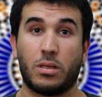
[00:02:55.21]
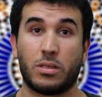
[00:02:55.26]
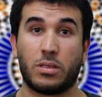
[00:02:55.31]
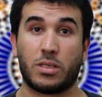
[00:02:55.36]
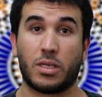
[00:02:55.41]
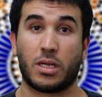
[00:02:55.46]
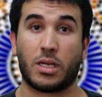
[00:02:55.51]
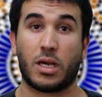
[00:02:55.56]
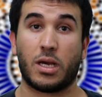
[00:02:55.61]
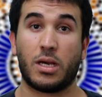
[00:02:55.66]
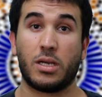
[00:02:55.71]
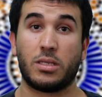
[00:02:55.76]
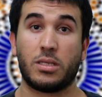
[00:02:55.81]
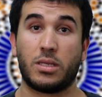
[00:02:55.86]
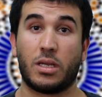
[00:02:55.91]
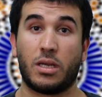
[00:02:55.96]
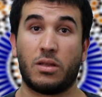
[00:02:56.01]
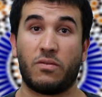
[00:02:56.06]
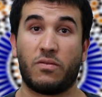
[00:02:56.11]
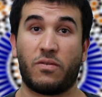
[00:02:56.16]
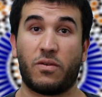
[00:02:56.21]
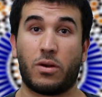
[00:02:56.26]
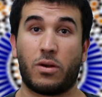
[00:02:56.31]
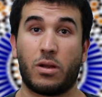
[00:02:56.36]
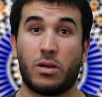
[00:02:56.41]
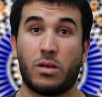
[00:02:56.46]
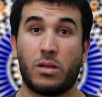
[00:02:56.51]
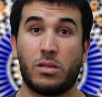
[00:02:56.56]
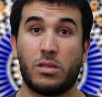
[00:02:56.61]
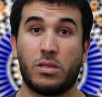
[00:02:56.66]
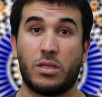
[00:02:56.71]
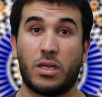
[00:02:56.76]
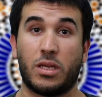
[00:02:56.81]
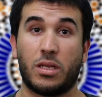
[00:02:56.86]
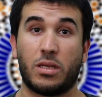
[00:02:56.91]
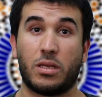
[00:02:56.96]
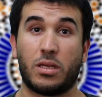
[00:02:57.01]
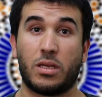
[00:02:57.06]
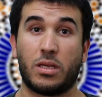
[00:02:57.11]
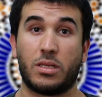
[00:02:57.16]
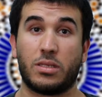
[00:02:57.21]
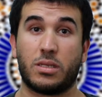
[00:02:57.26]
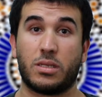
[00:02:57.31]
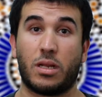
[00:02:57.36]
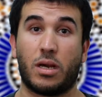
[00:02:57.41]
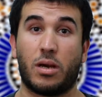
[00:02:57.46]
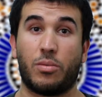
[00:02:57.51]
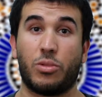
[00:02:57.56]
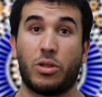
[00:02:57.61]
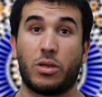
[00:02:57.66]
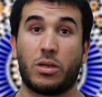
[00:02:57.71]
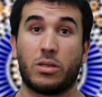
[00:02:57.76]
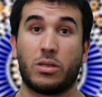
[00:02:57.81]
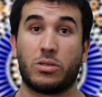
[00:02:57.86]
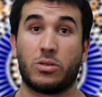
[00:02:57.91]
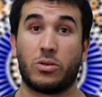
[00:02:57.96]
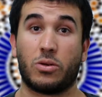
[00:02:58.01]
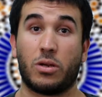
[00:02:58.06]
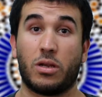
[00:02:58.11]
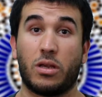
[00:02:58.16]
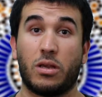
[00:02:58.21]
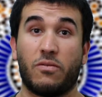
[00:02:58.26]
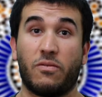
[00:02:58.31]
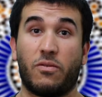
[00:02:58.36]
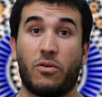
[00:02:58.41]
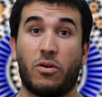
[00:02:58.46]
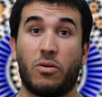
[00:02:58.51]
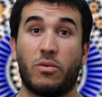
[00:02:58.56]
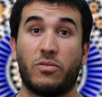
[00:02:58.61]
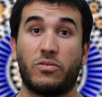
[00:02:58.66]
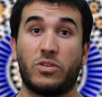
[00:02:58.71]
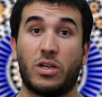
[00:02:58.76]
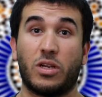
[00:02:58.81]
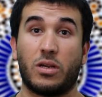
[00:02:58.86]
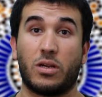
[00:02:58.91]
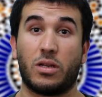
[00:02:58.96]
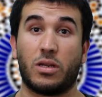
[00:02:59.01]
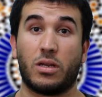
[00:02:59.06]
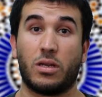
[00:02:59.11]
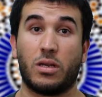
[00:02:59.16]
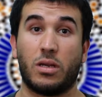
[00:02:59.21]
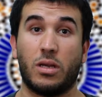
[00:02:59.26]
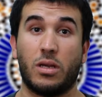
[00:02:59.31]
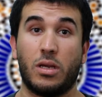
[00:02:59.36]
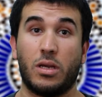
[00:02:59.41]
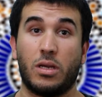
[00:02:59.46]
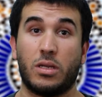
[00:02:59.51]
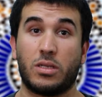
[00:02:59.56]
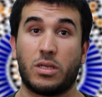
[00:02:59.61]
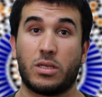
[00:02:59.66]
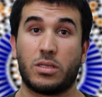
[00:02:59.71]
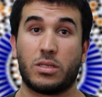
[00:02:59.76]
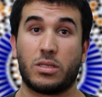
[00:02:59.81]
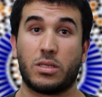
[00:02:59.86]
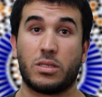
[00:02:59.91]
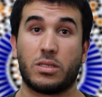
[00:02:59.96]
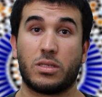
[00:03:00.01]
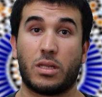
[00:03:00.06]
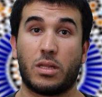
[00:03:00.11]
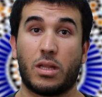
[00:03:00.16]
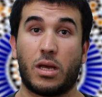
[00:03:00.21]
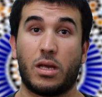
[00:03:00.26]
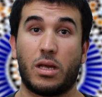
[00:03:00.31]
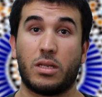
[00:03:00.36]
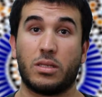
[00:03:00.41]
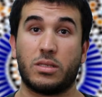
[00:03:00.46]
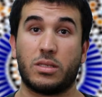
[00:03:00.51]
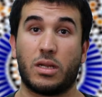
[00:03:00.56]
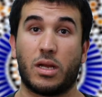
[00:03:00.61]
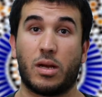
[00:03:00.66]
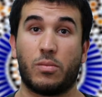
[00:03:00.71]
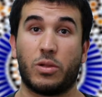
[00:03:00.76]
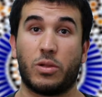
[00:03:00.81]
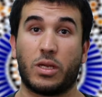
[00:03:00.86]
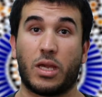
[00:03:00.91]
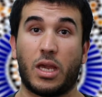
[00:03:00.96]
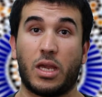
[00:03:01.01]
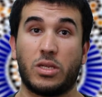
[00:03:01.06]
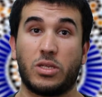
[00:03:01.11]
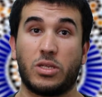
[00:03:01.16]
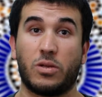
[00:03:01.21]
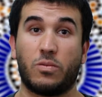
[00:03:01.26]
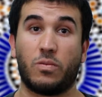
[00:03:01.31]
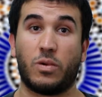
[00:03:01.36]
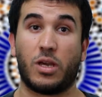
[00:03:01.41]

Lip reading: Zakat and Faroo-e-Deen is an obligatory form of charity, just as Salat is an obligation